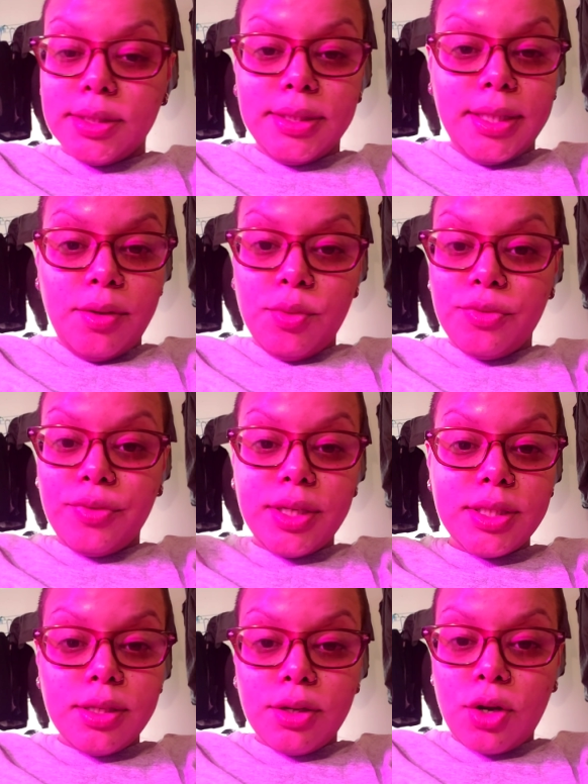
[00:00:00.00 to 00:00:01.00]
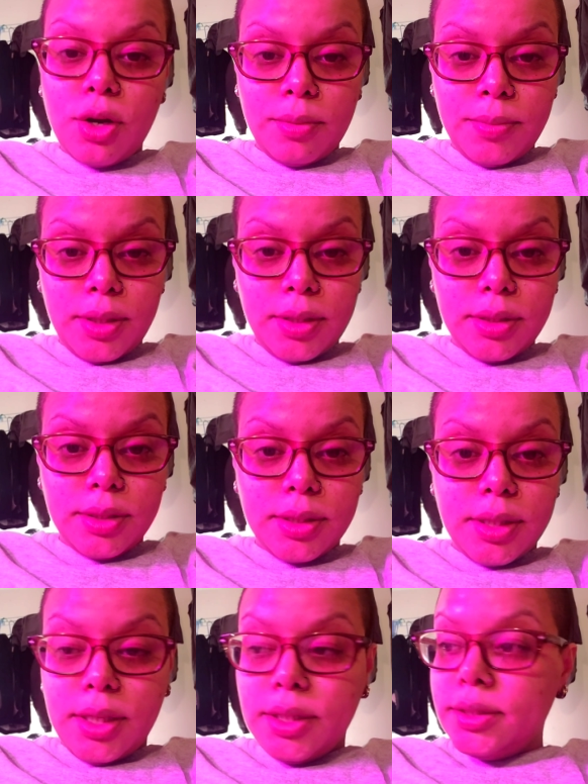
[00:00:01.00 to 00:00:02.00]
they will face their karma.
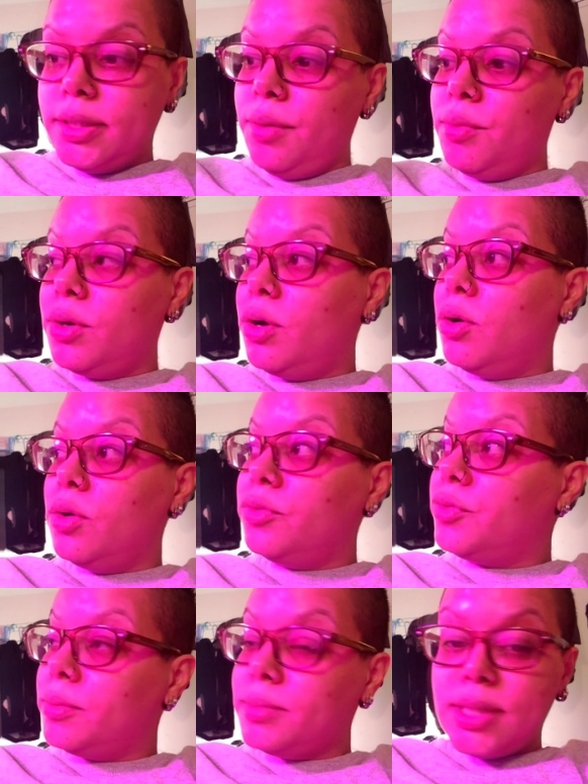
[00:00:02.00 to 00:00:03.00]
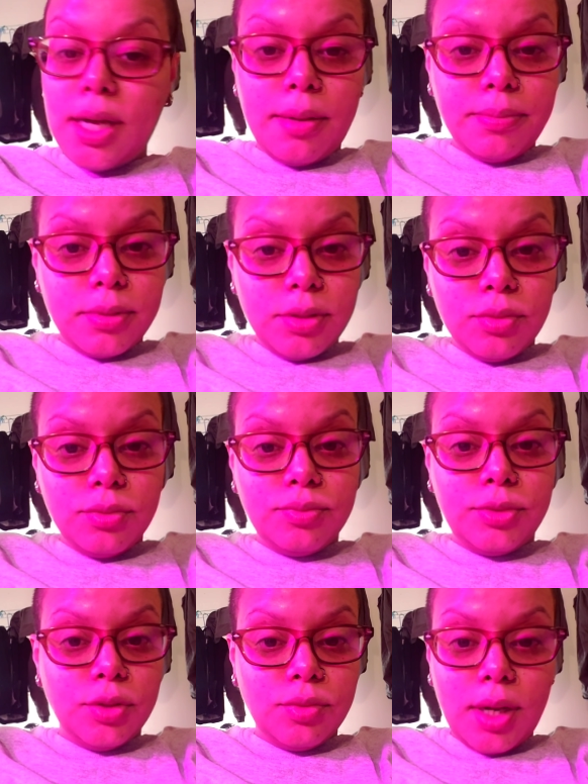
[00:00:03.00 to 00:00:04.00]
They will go from top
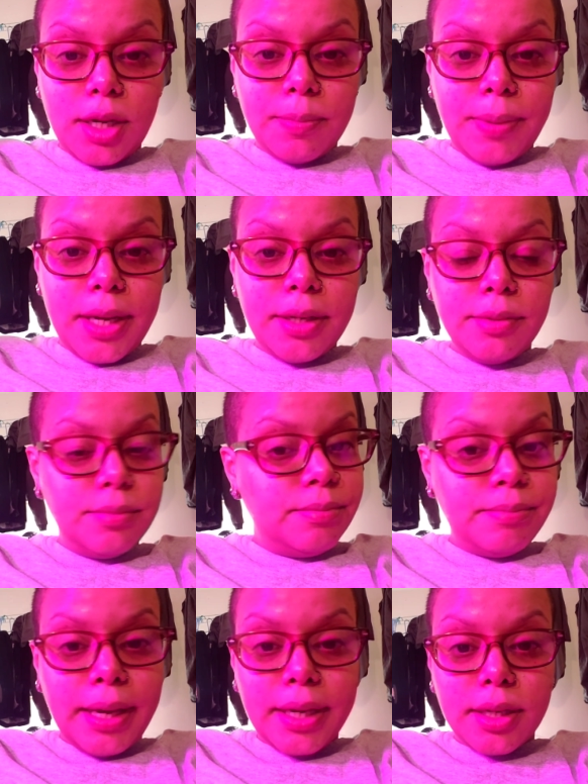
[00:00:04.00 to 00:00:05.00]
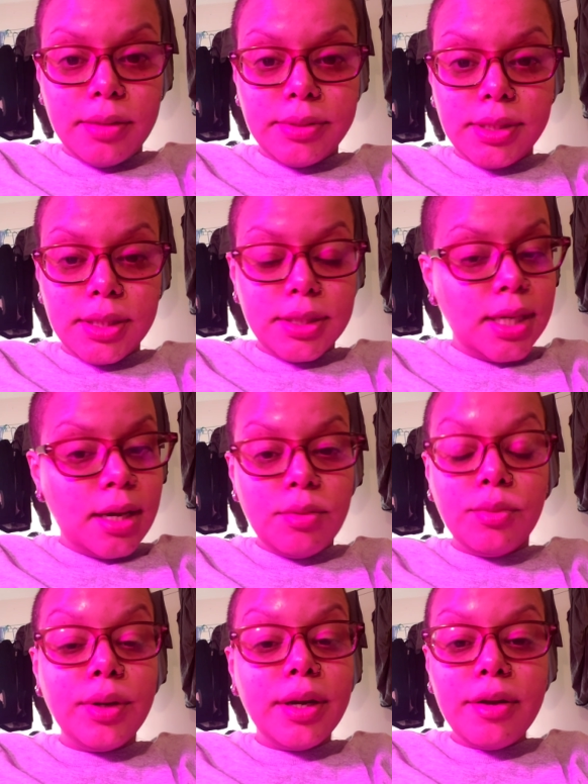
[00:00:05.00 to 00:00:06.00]
to rock bottom, back up to the top,
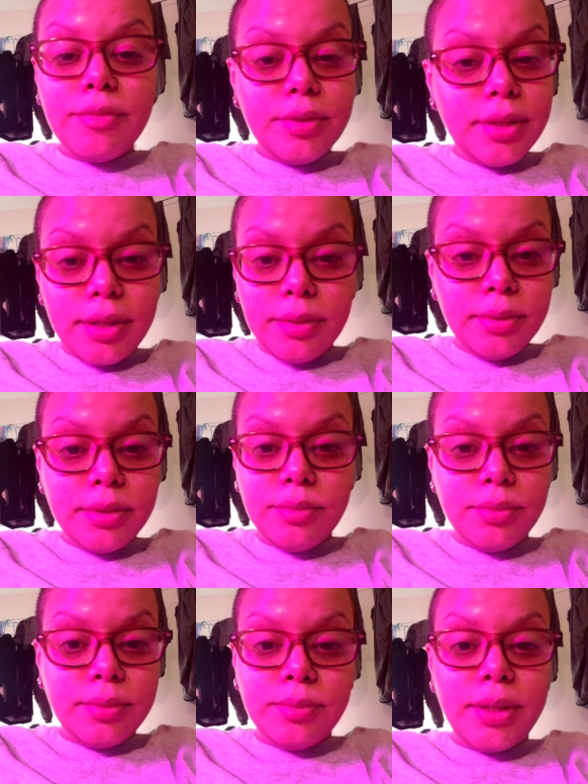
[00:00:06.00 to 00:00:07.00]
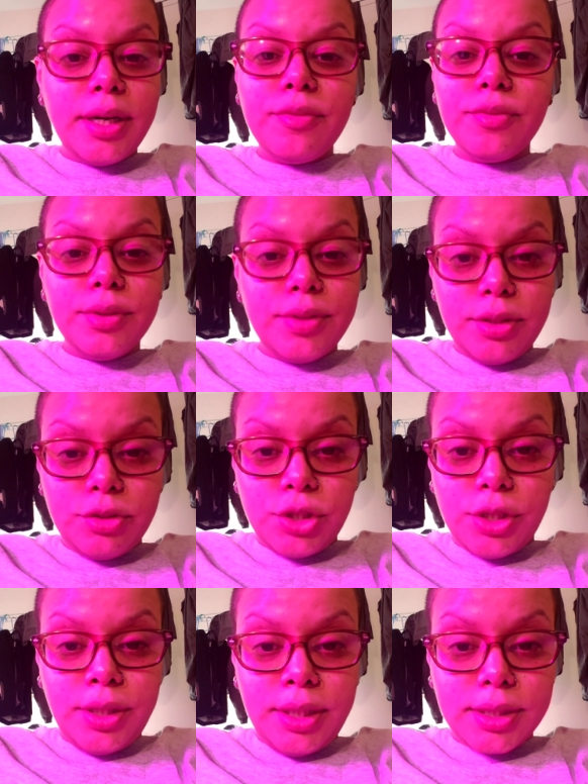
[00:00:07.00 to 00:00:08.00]
whatever their
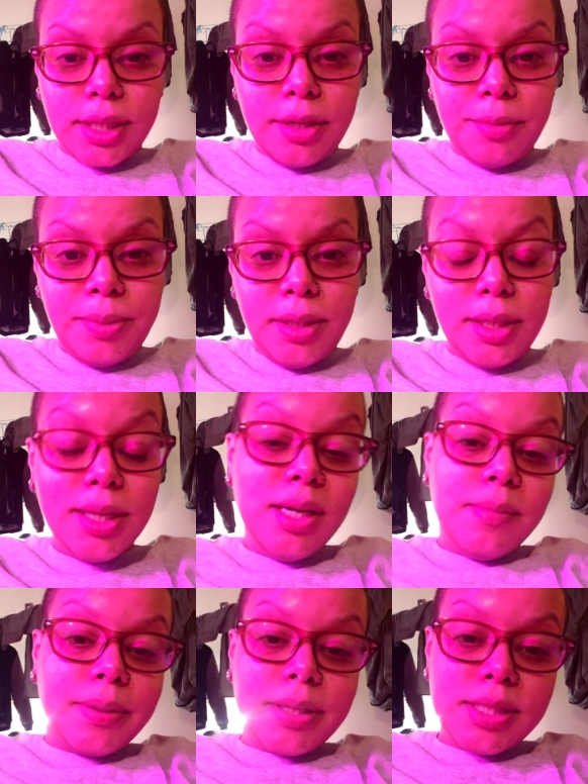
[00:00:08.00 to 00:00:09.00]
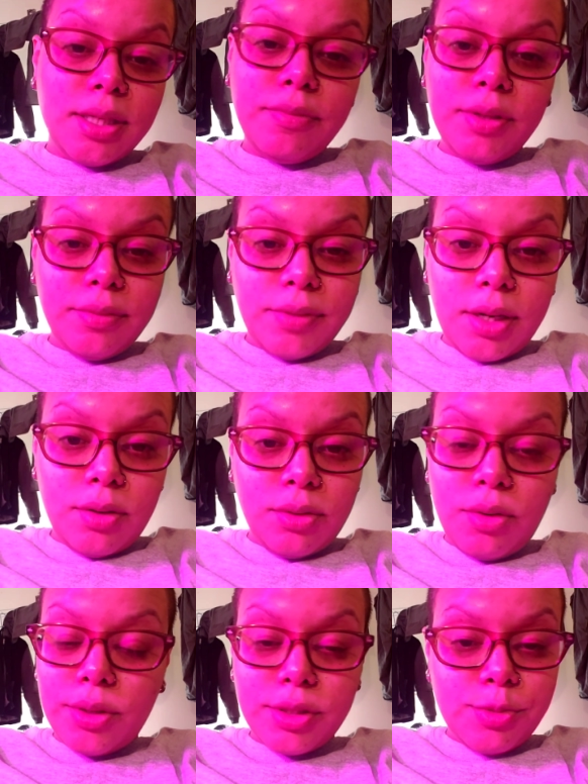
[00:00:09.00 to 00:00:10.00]
journey is going to be. Because even if they
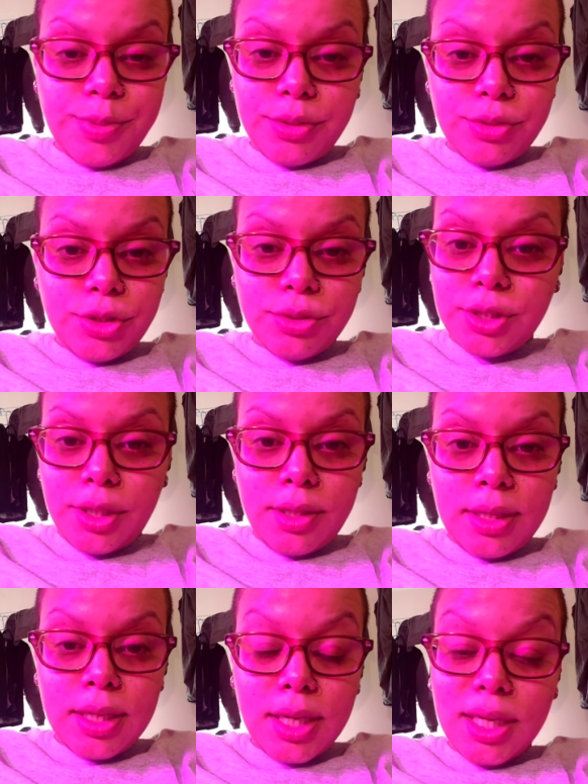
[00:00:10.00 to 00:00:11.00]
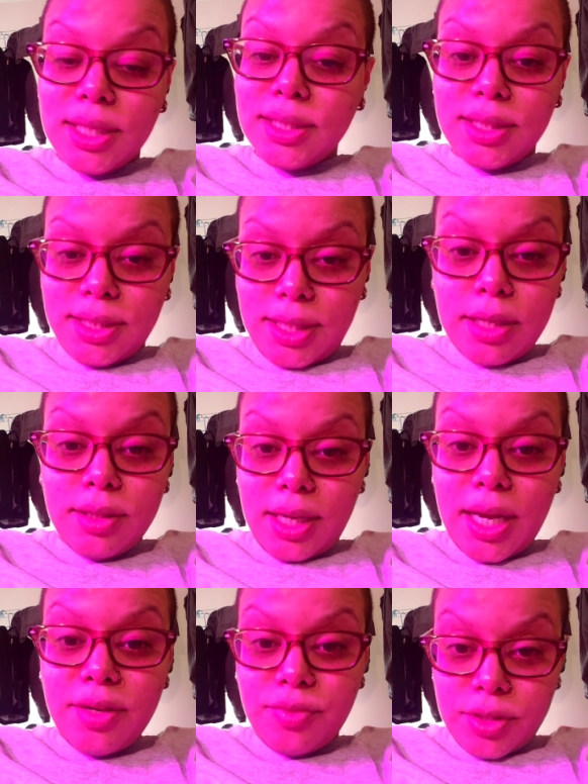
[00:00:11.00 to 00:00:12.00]
don't go on a spiritual journey, their
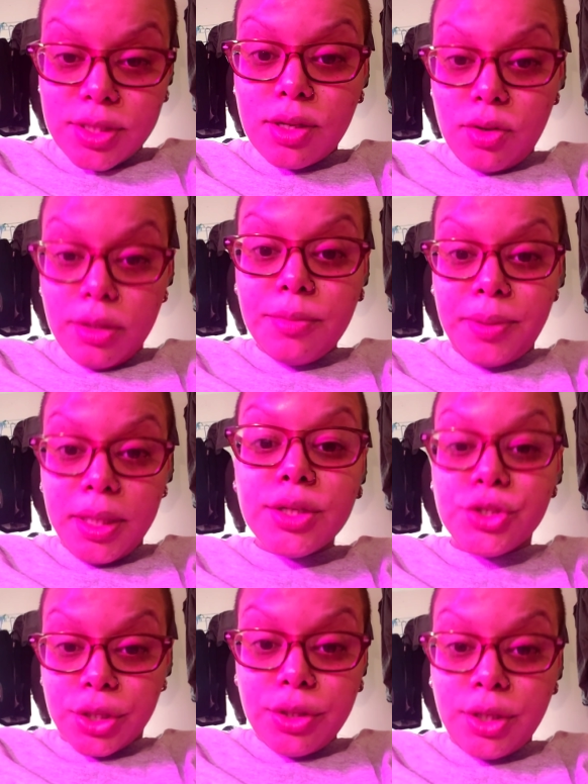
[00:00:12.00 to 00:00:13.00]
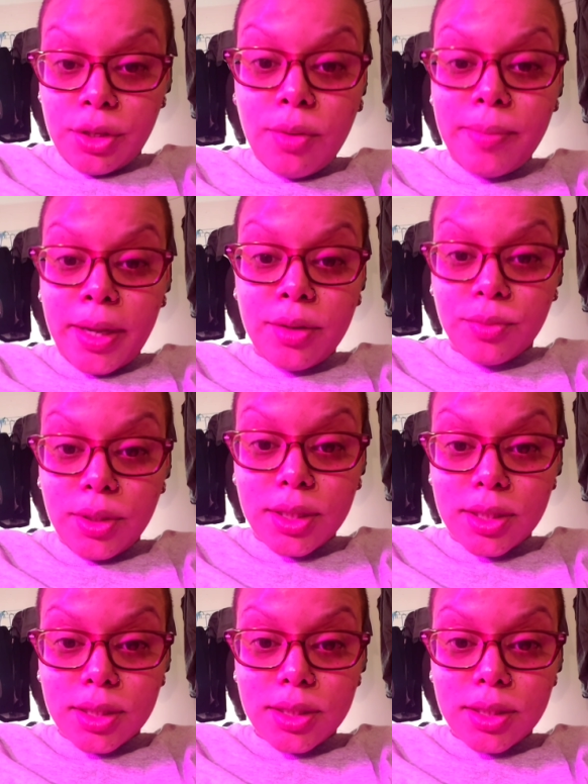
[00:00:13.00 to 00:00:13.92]
life is going to be a journey no matter what.